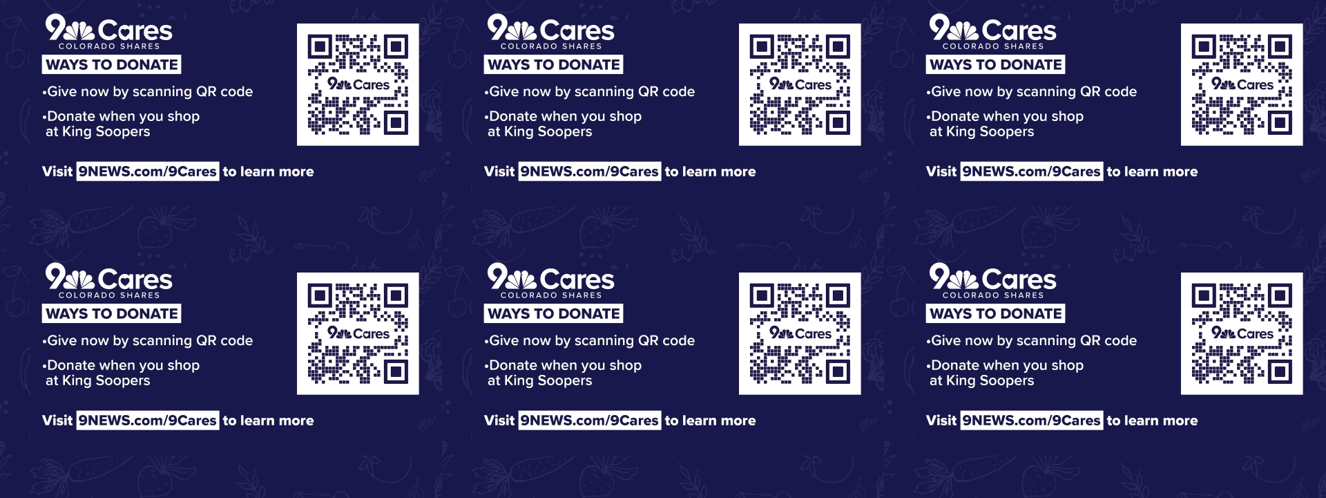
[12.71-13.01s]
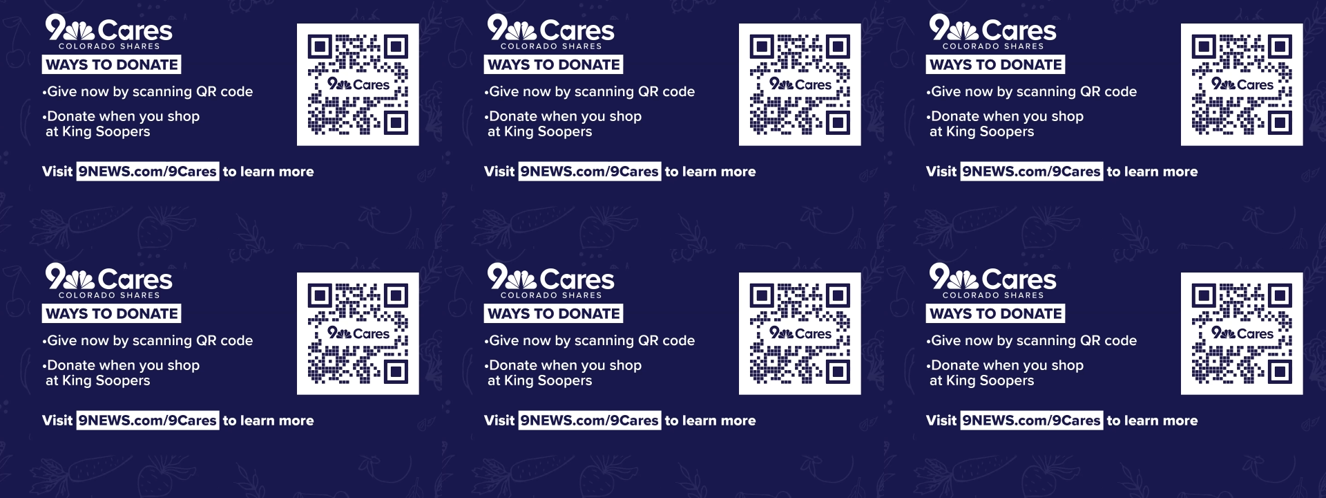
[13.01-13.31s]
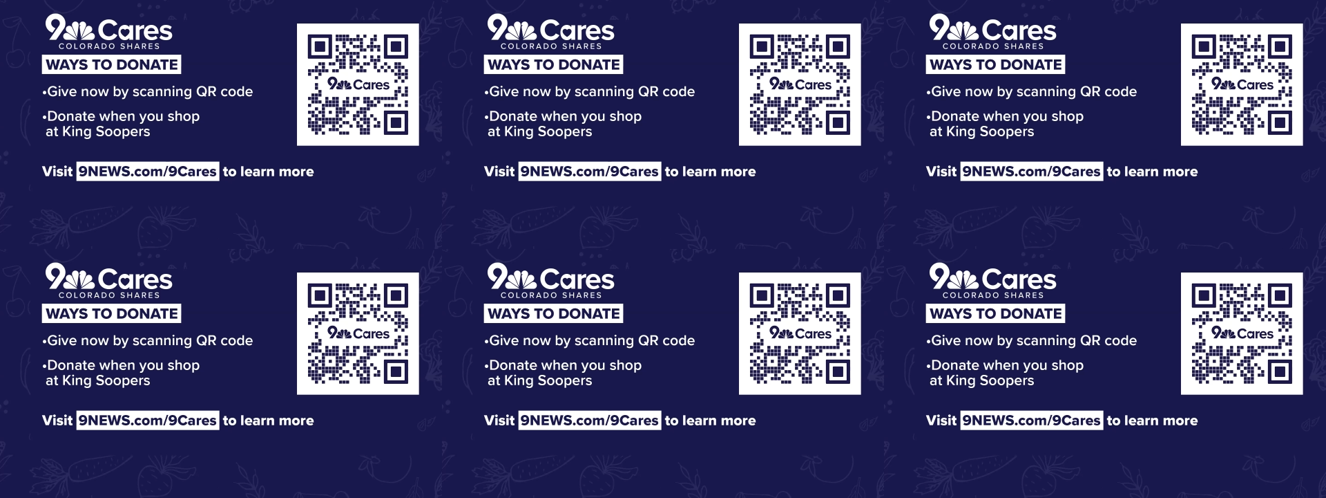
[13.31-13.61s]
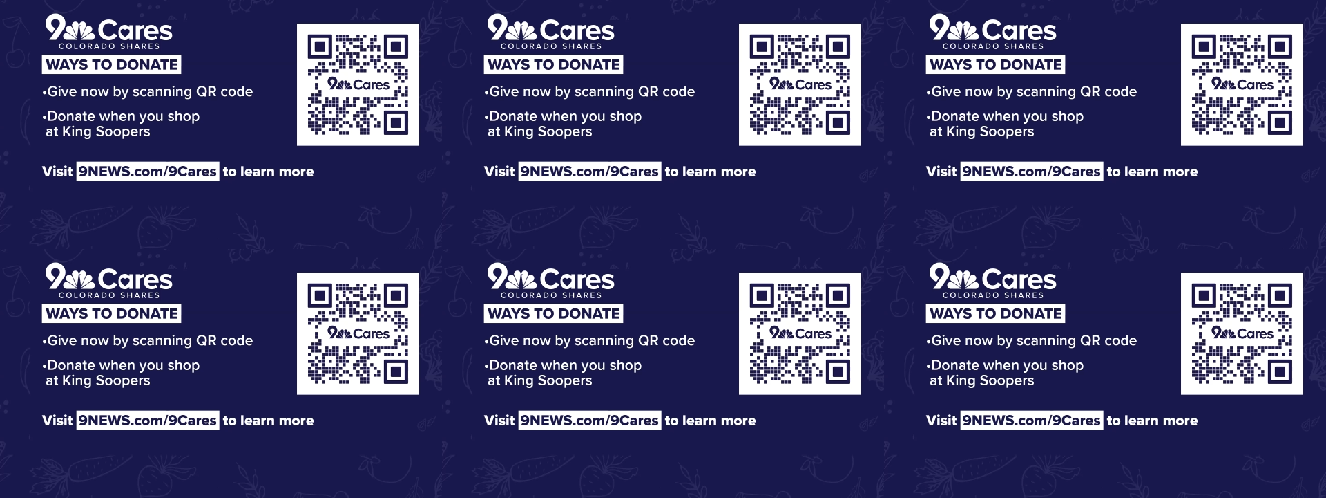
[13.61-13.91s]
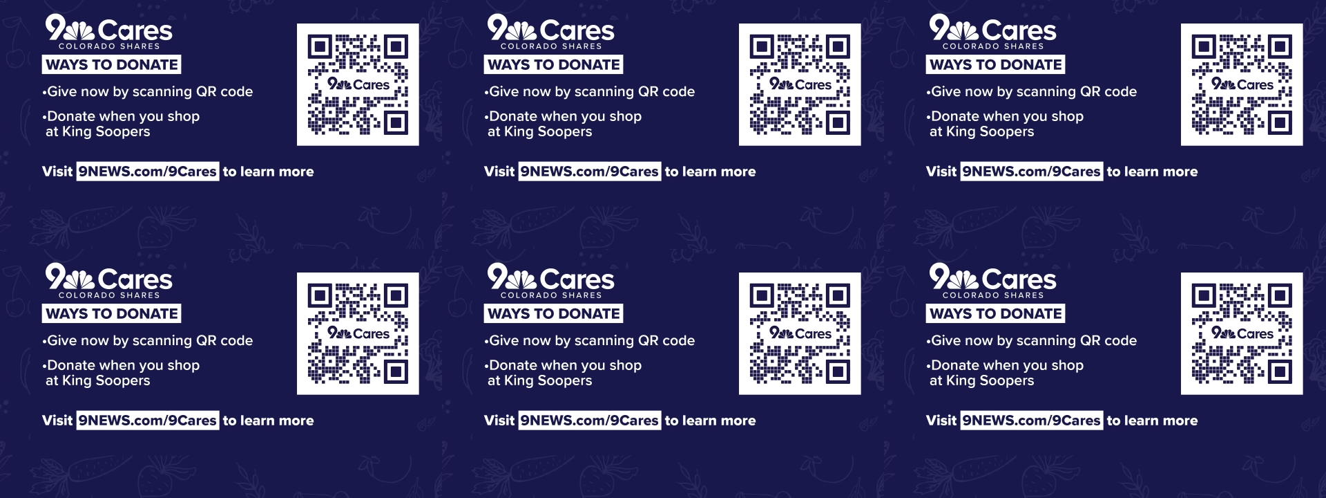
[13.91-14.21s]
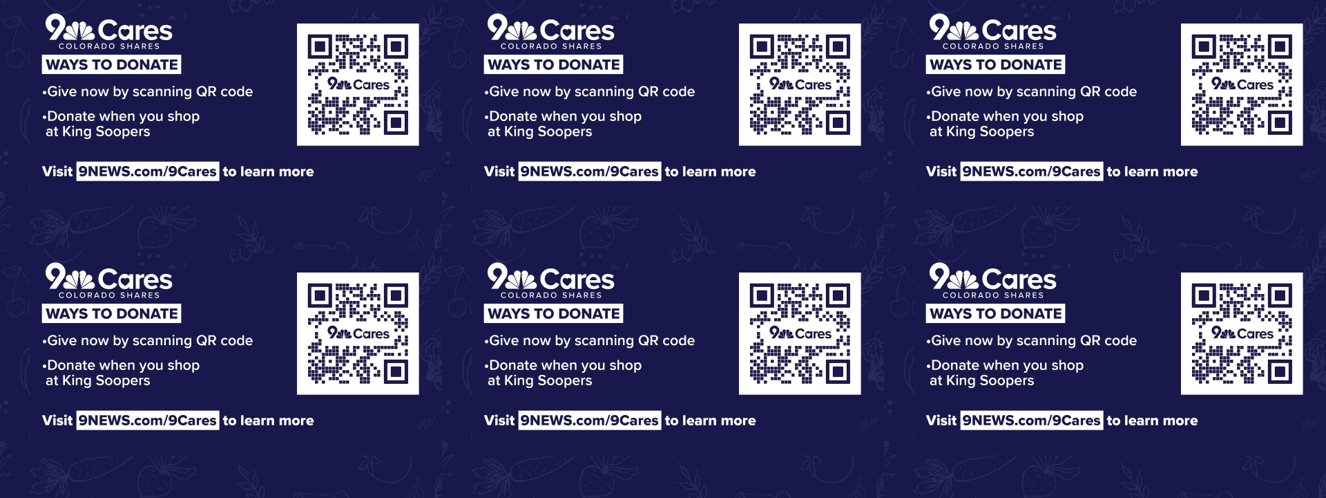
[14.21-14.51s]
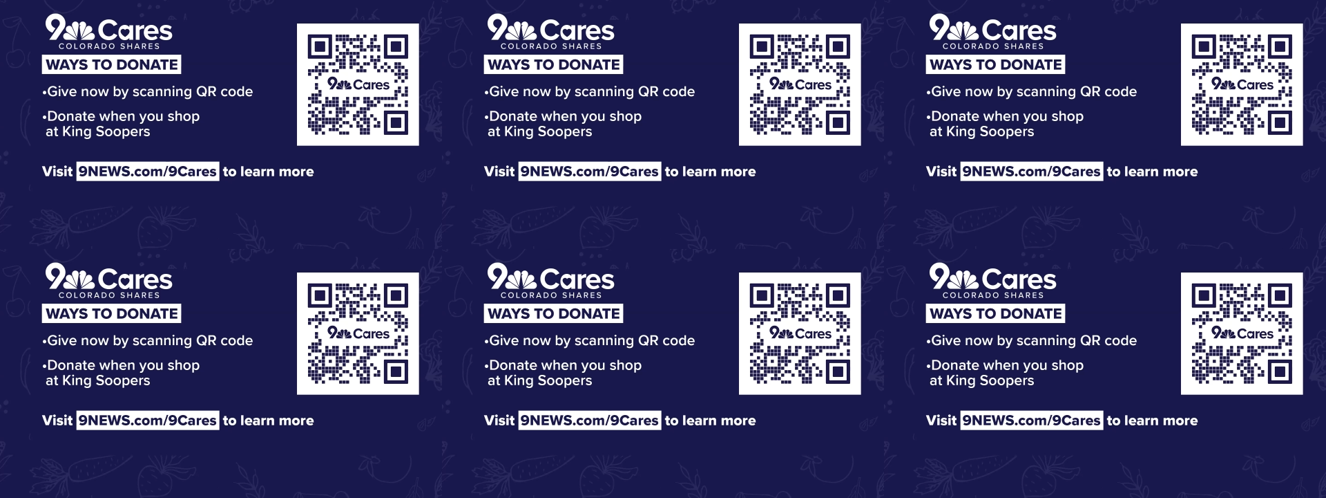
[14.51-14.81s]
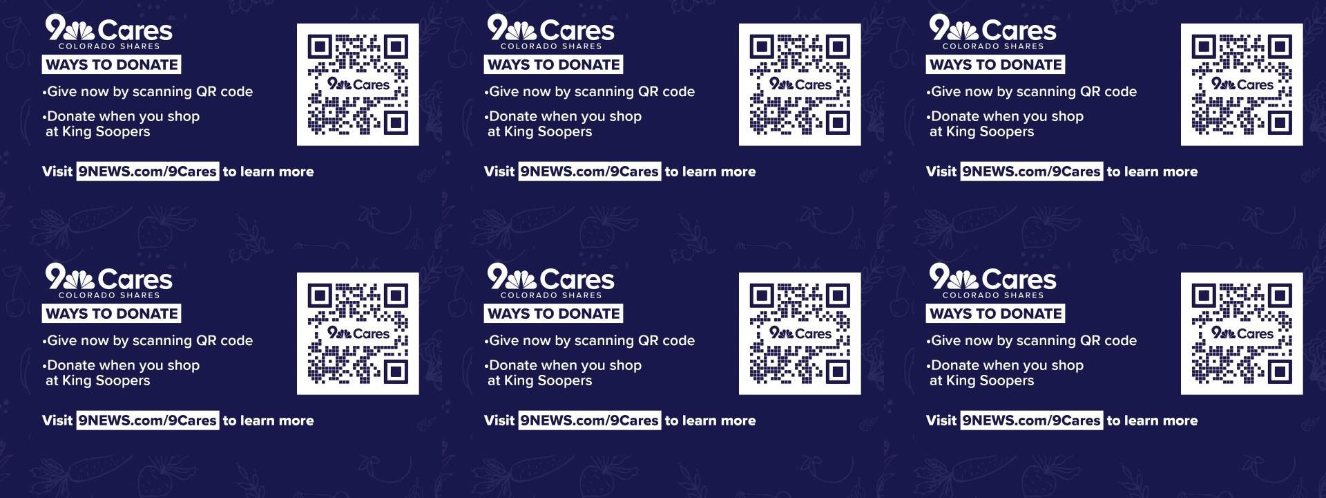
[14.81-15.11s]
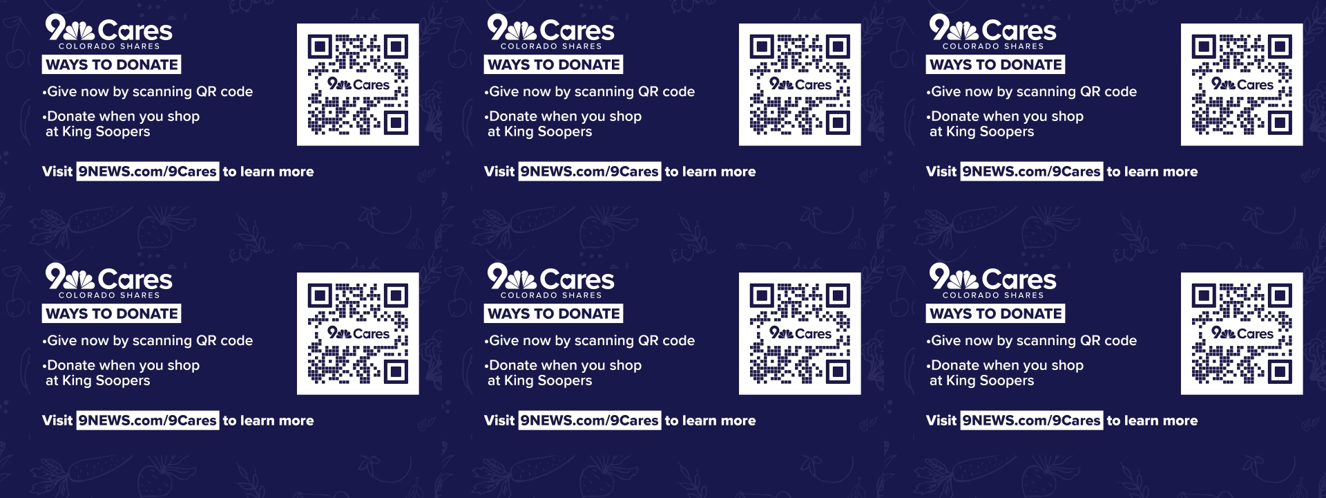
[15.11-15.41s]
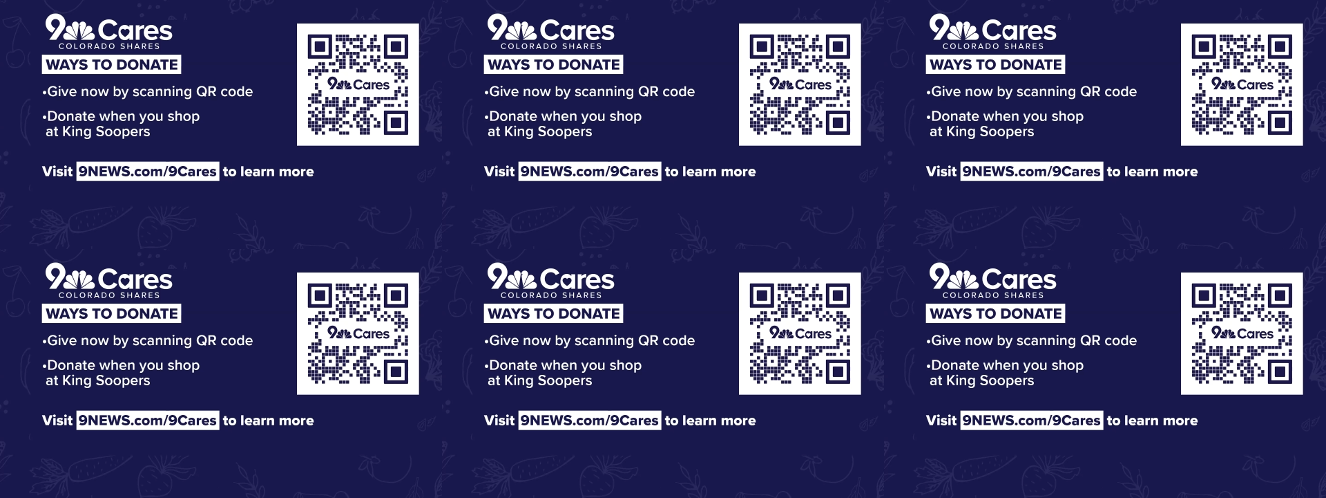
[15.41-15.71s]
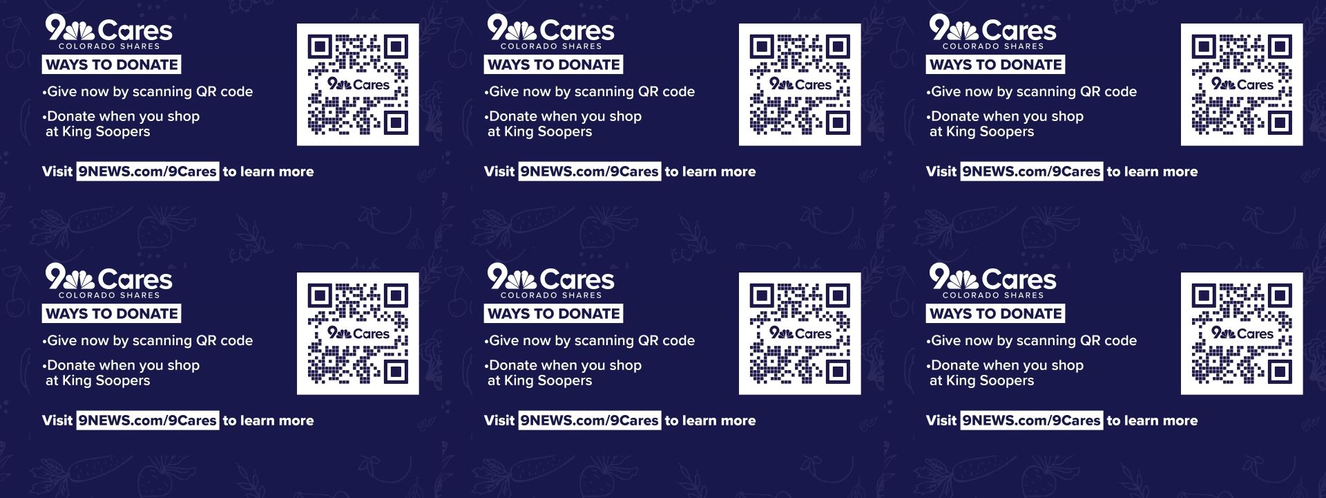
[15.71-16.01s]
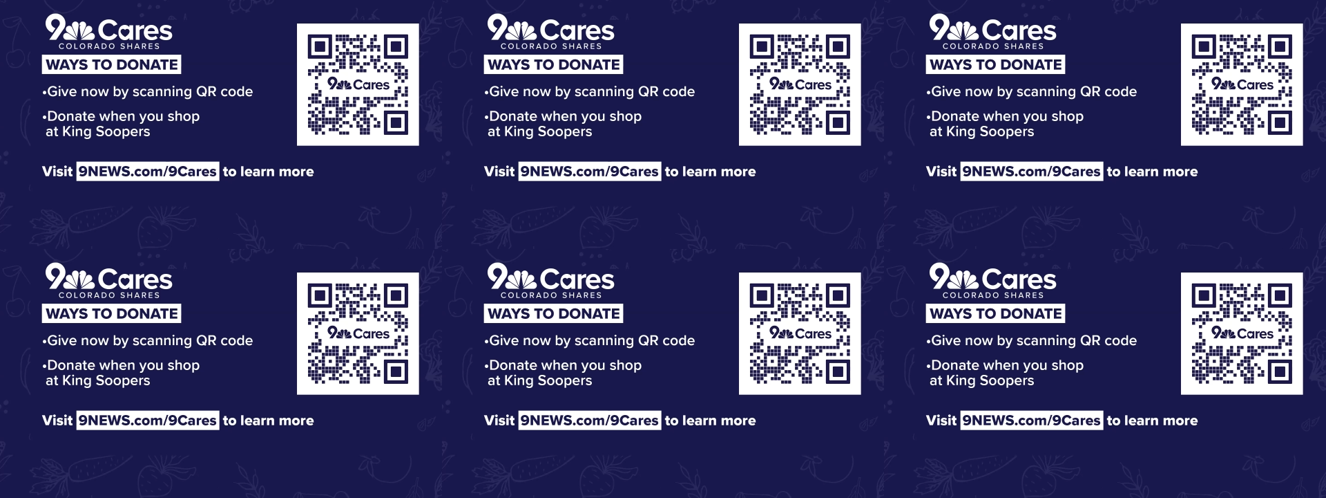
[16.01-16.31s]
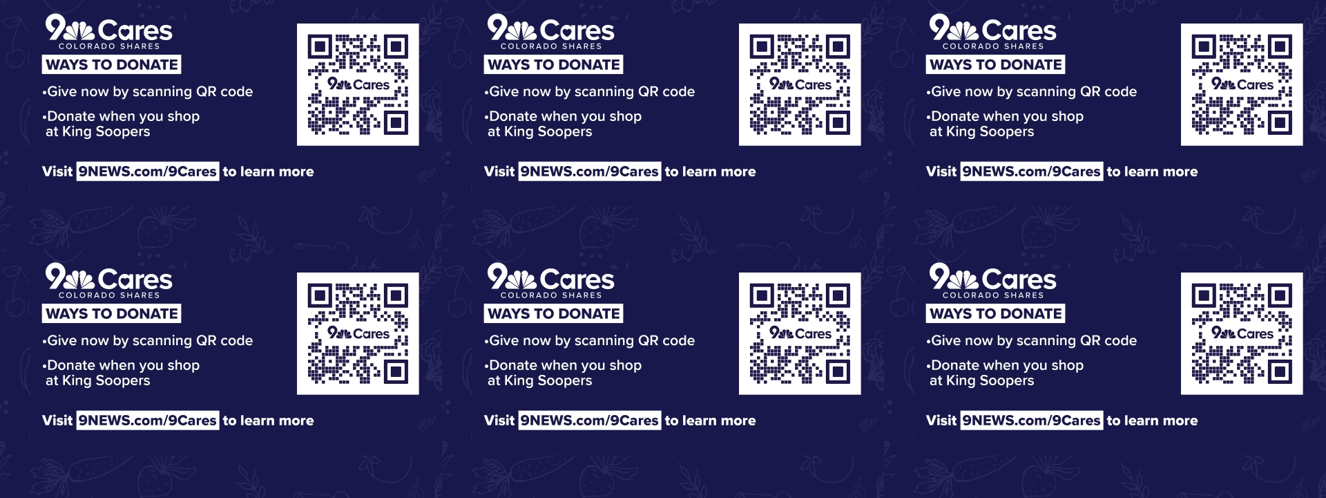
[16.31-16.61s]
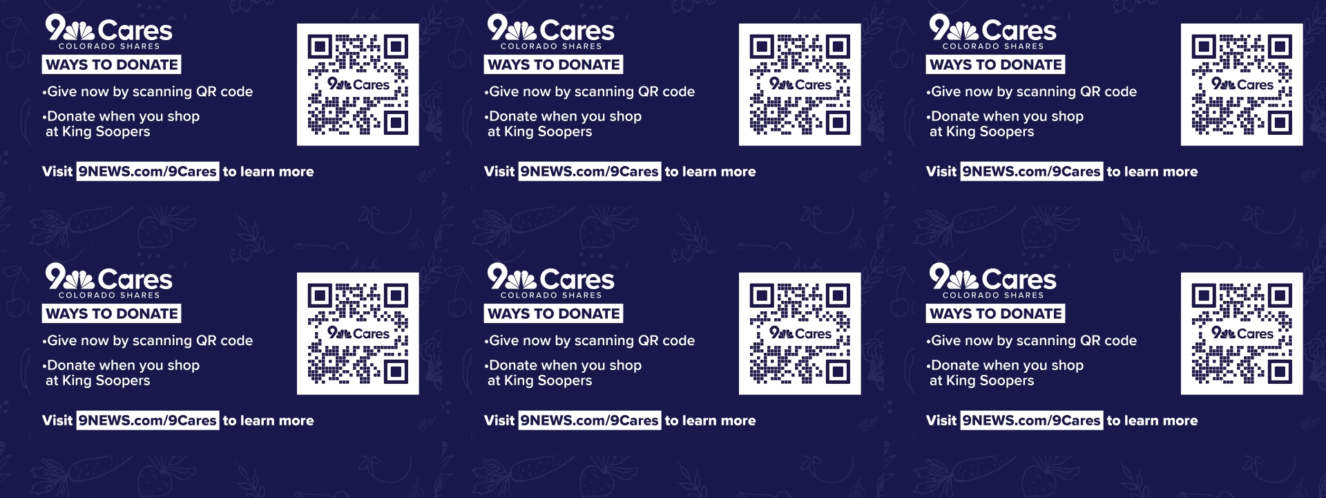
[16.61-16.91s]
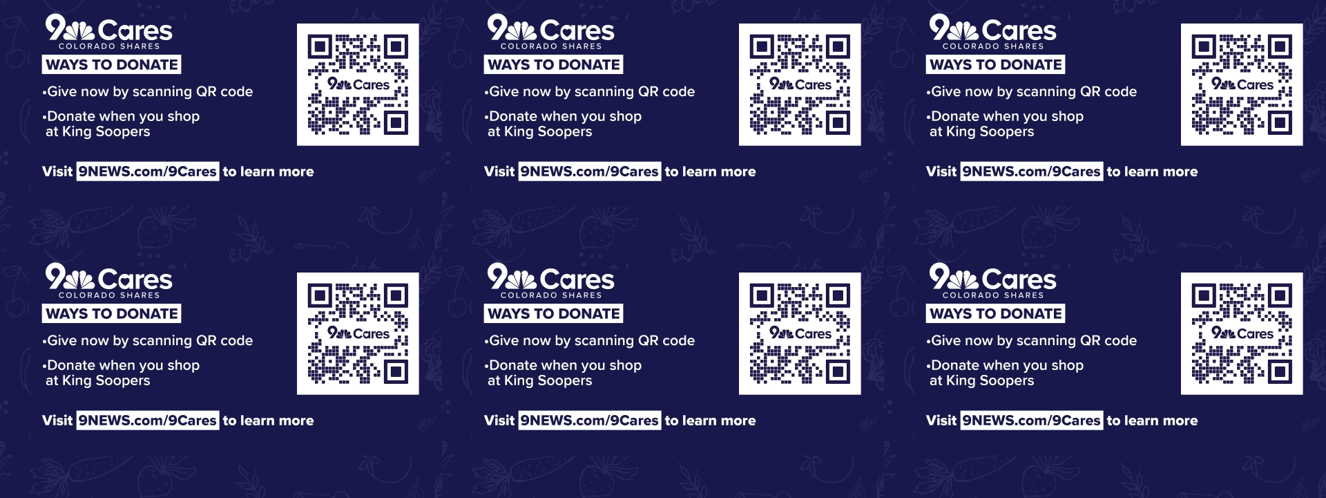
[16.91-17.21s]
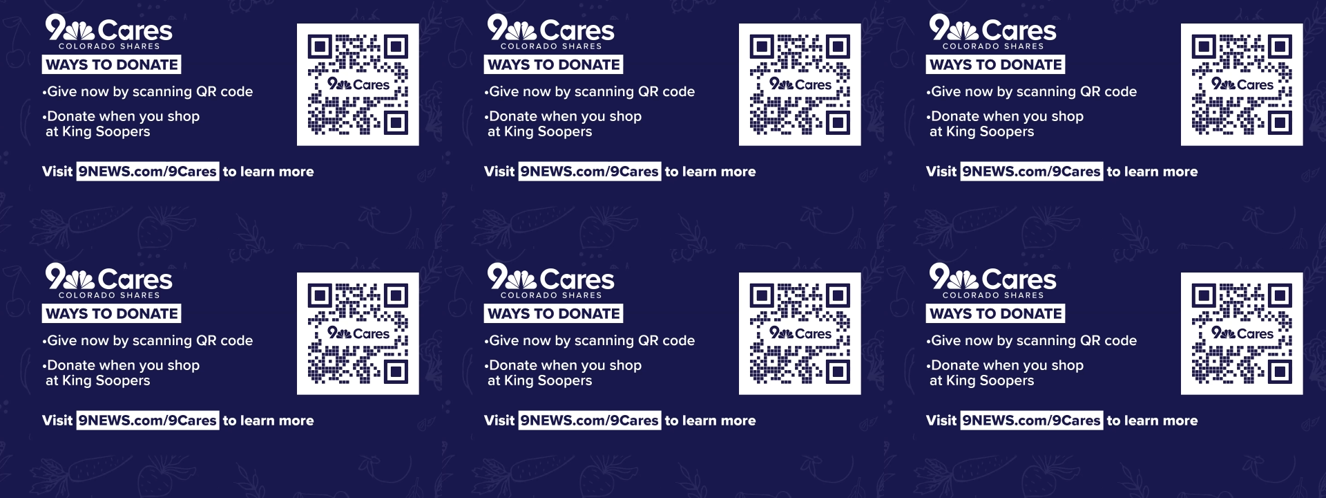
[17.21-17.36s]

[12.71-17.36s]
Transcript: [unreadable: no face in view]